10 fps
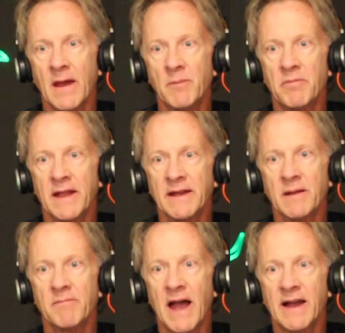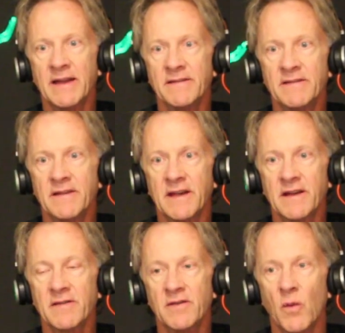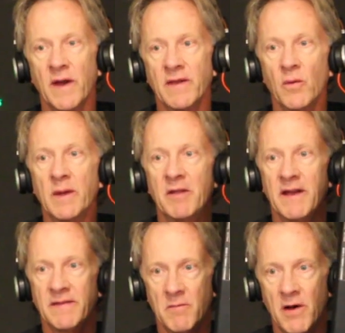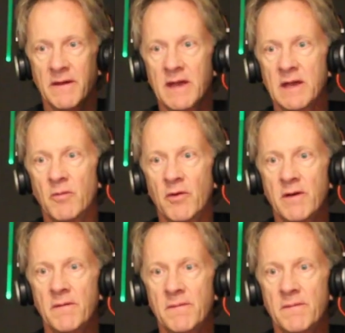and playing them back in sync the way that we played them on the keyboard.